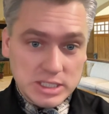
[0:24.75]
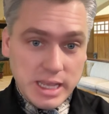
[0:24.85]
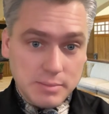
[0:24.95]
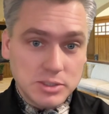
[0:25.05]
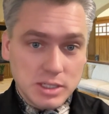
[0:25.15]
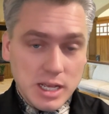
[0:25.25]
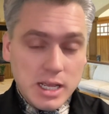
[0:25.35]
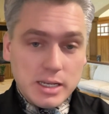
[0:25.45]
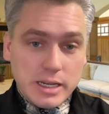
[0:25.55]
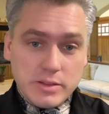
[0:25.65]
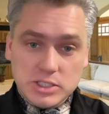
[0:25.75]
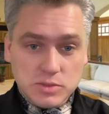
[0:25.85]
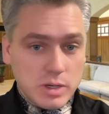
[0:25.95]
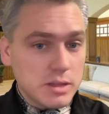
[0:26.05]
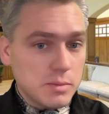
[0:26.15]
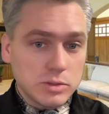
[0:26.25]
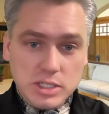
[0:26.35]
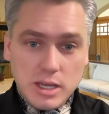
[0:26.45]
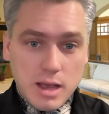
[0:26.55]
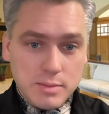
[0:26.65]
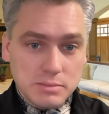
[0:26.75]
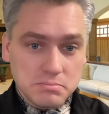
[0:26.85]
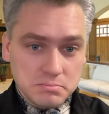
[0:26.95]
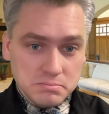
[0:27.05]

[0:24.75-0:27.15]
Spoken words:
steps. Now, this is one of the most common